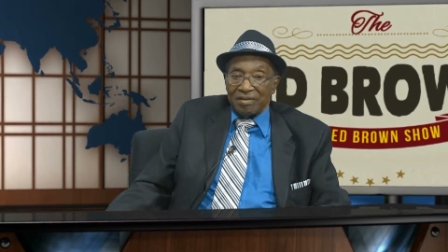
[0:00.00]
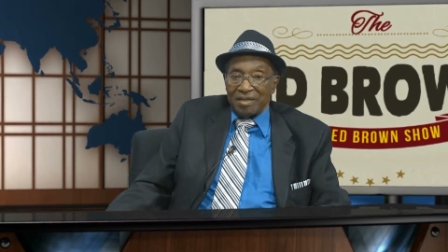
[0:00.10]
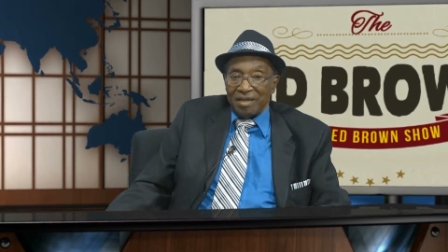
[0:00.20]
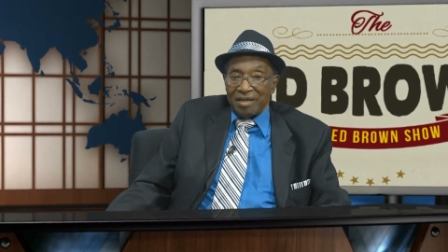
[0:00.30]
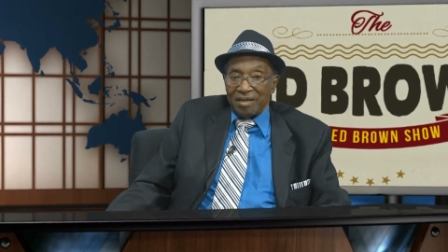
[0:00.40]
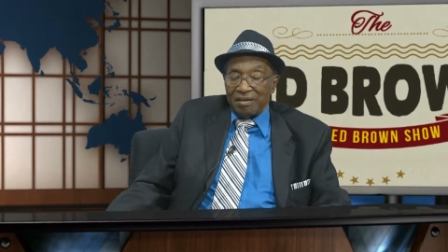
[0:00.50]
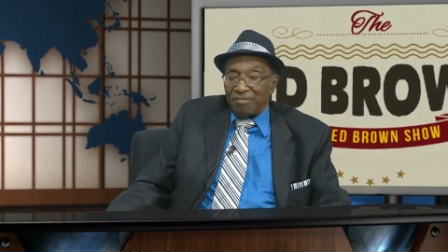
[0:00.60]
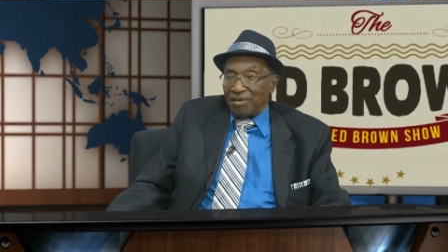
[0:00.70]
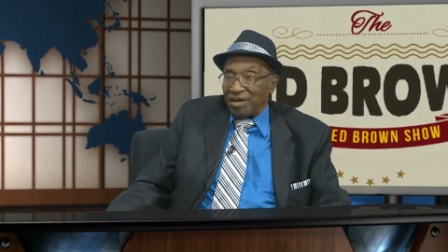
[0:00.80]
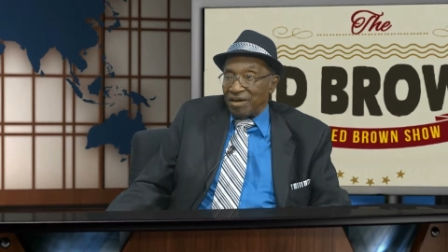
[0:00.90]
the
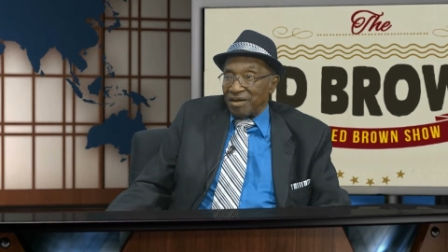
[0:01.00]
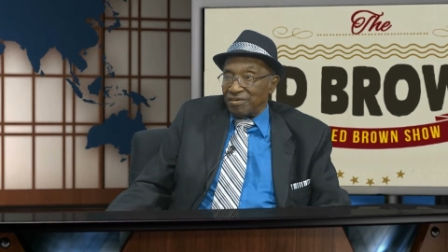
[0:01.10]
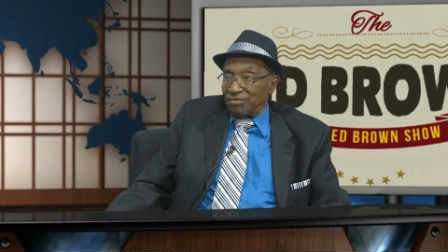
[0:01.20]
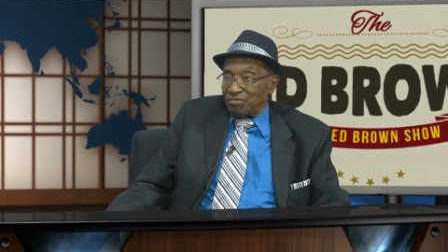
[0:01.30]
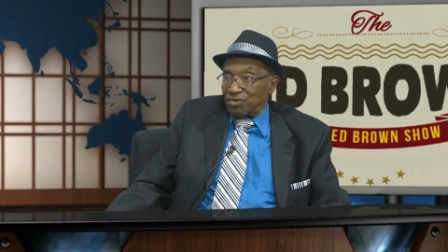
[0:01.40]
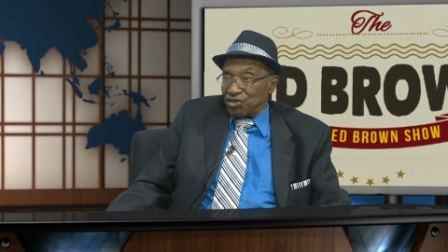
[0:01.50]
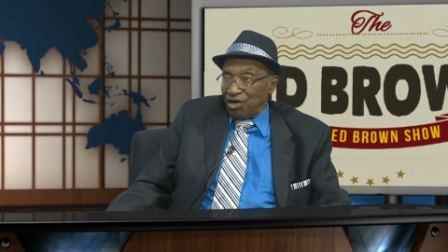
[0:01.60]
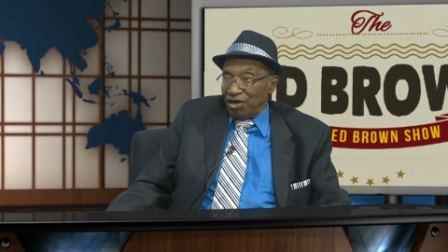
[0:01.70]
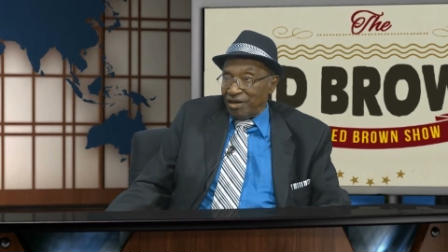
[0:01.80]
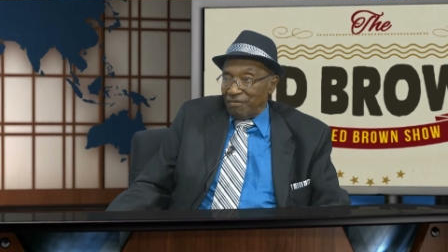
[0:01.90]

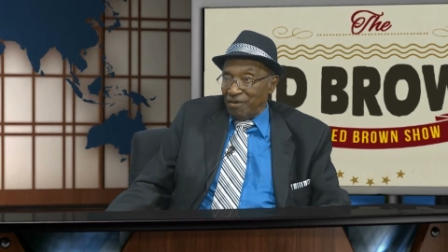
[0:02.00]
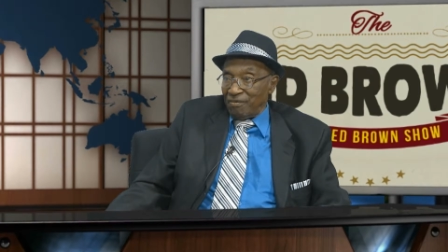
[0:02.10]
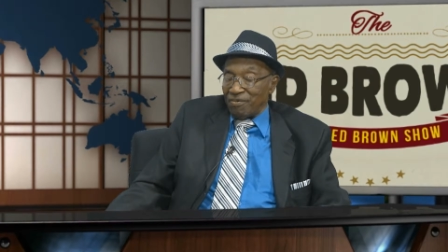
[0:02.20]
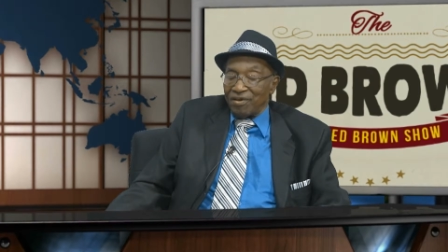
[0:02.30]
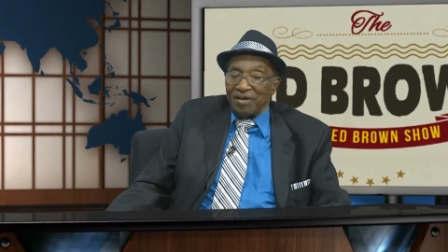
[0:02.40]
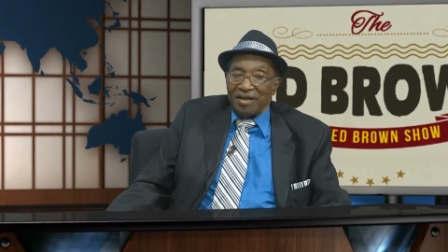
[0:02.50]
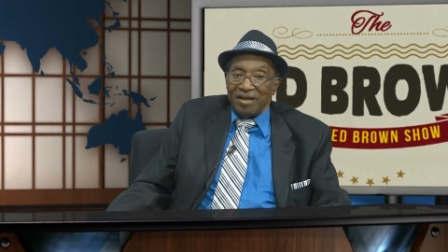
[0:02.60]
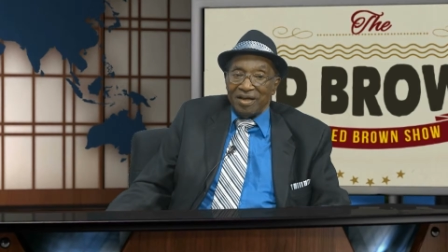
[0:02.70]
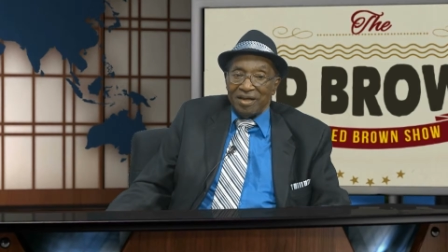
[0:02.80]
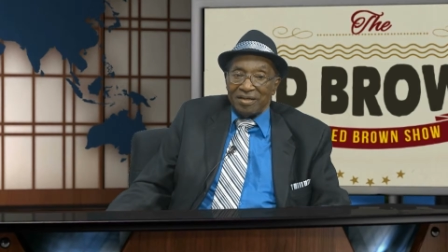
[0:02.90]
majority people
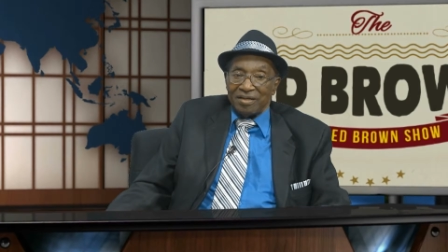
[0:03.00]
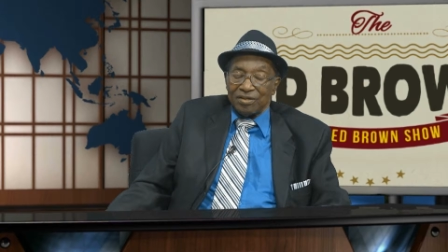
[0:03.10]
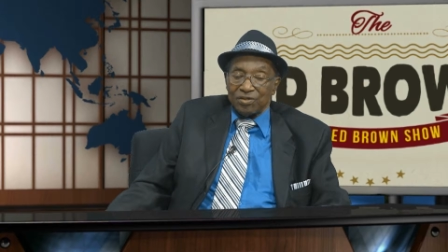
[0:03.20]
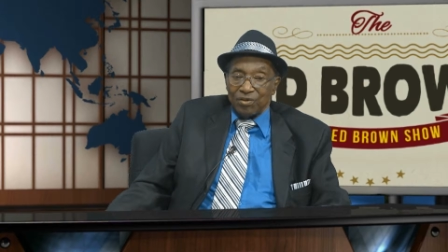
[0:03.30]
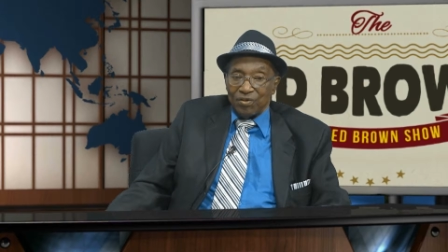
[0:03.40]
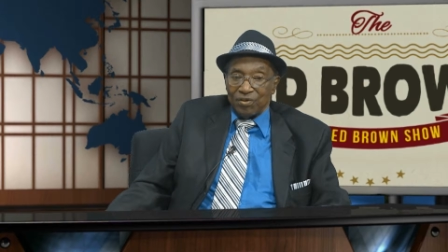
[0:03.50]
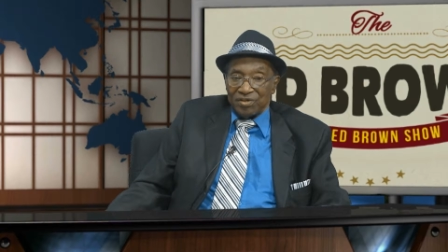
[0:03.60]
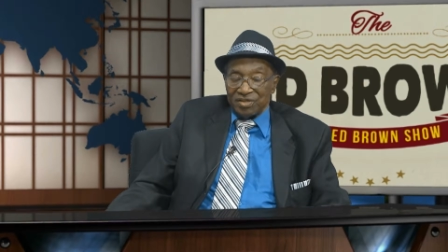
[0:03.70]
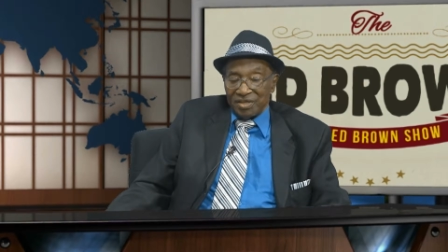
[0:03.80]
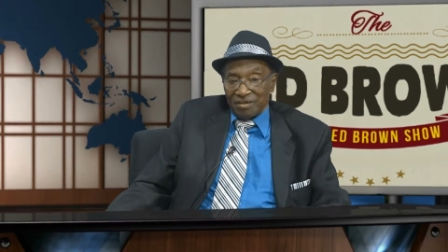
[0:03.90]
had the
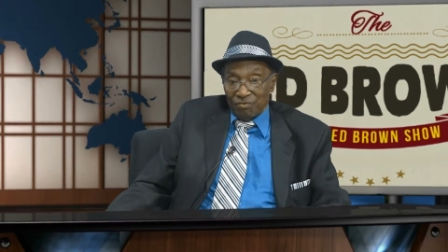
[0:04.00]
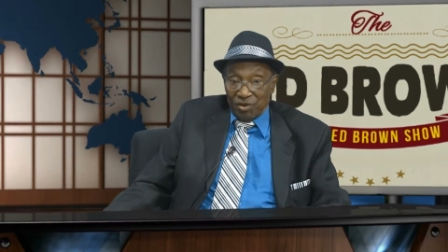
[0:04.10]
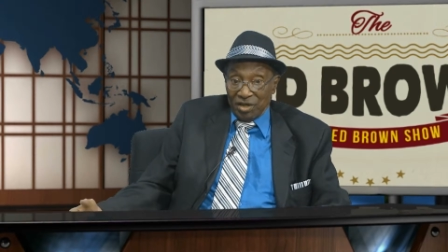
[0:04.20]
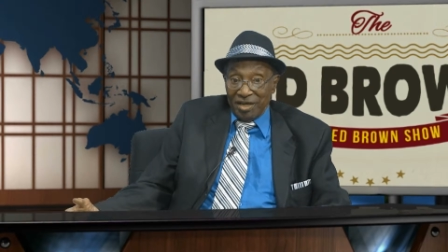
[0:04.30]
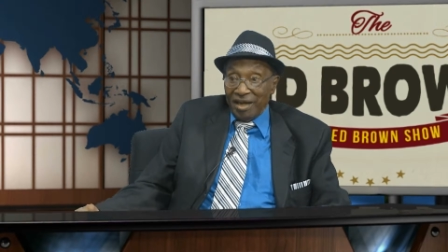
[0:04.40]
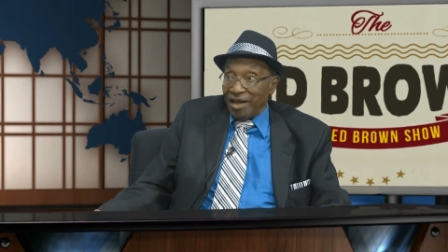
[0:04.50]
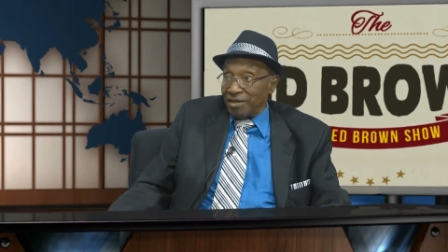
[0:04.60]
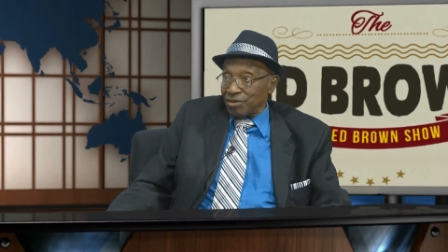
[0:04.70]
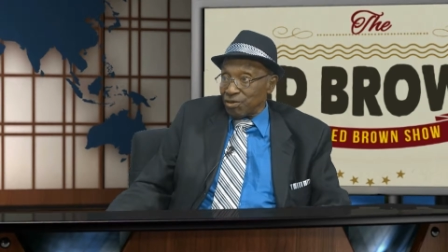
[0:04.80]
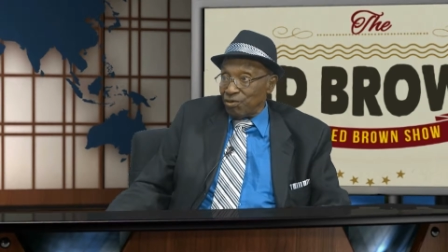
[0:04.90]
stores, and well, he
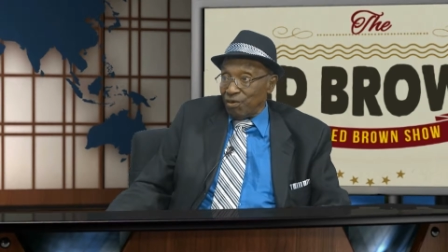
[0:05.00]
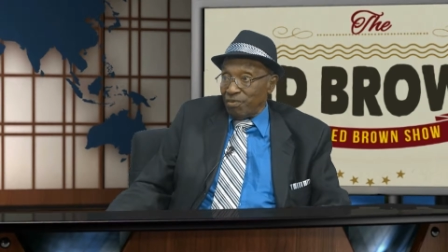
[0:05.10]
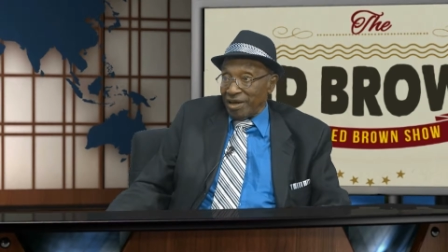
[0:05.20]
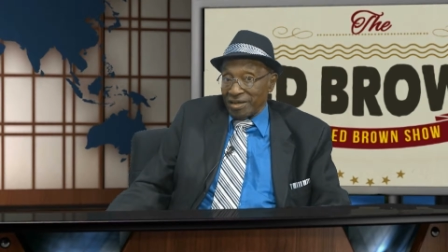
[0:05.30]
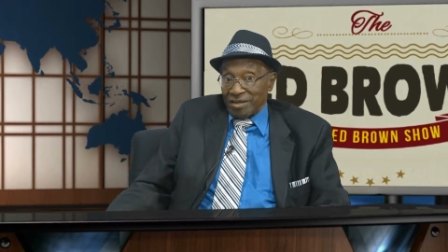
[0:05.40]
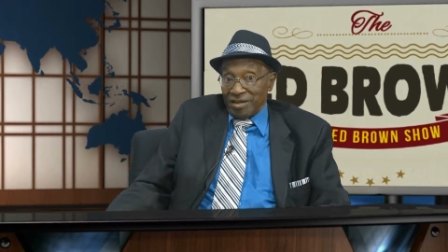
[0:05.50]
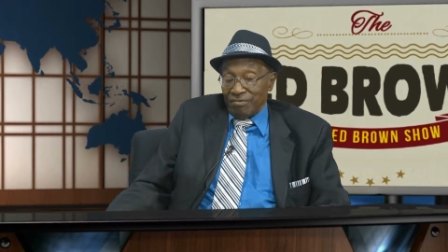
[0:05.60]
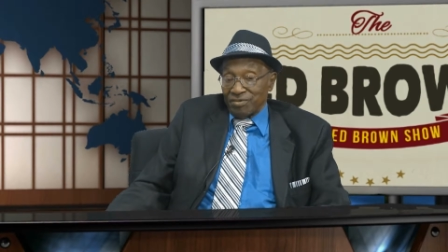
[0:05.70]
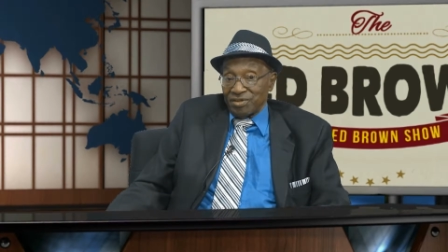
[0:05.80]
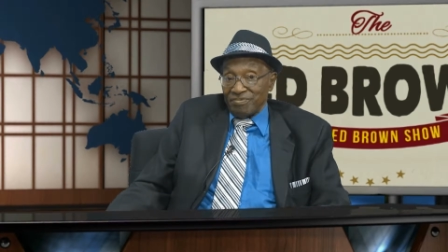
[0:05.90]
had a store back there.
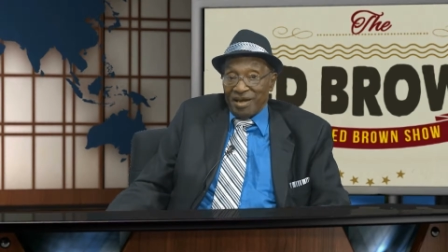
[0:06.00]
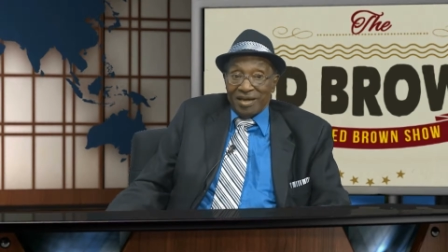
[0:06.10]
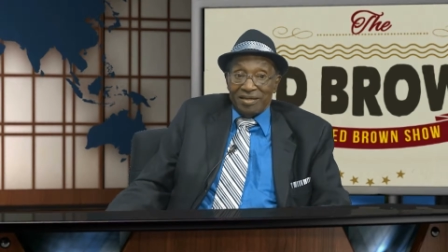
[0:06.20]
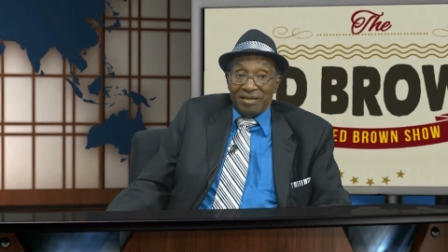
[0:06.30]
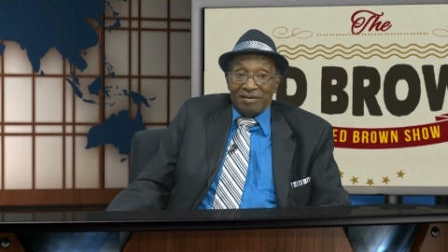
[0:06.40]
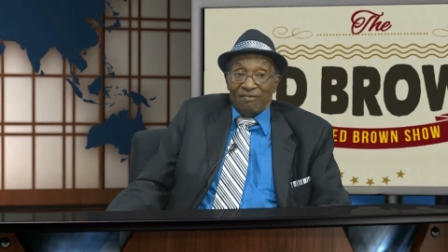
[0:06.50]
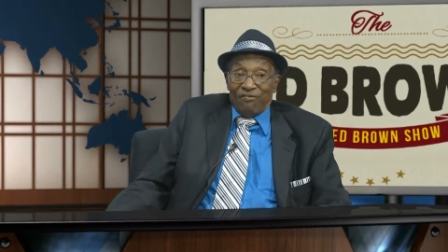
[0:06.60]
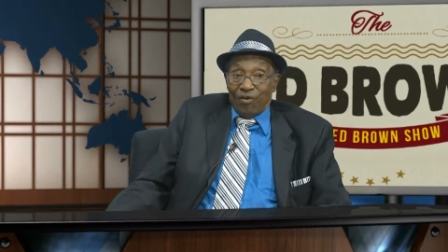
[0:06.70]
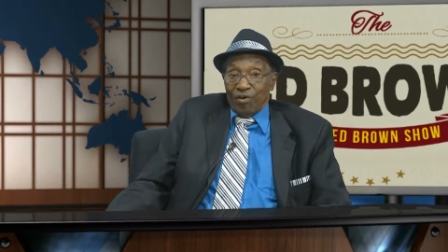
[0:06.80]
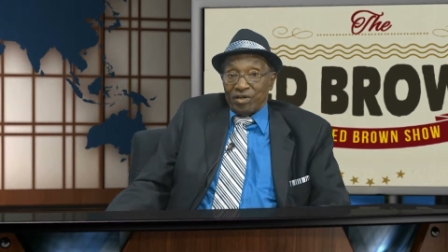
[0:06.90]
That was back in the
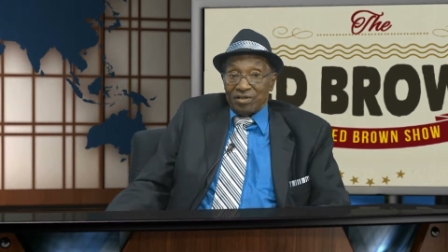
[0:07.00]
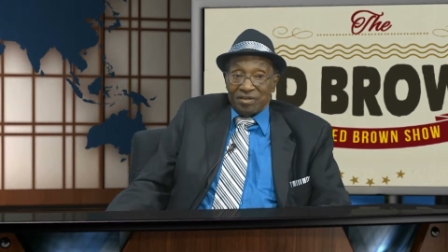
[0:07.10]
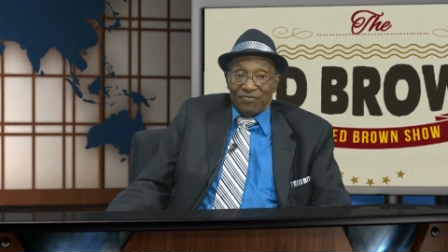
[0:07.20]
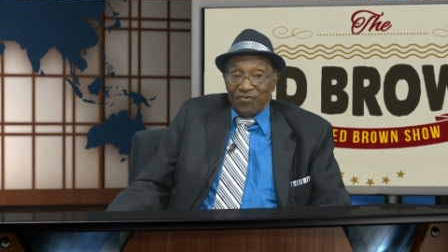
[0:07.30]
40s and